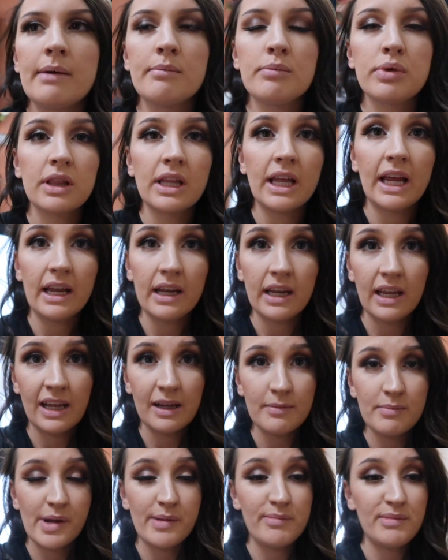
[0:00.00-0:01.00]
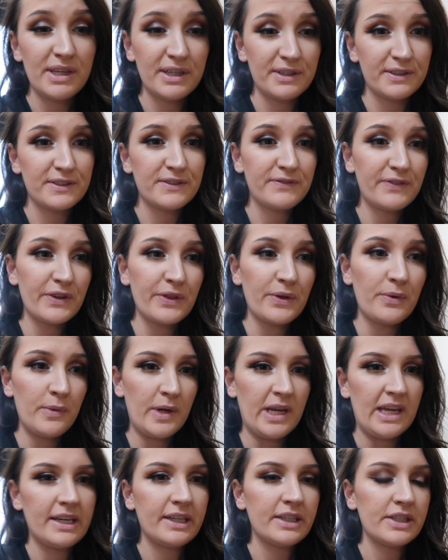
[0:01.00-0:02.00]
and planning my meals for the
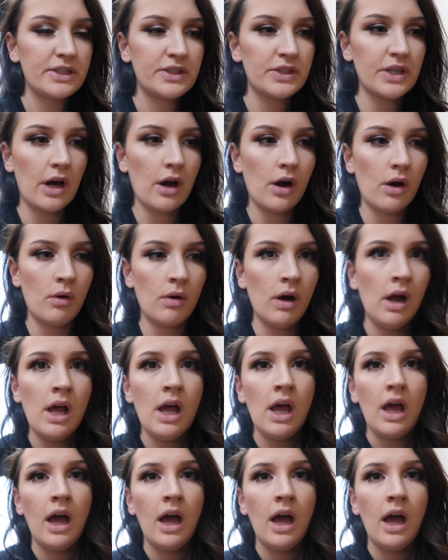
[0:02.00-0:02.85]
week. So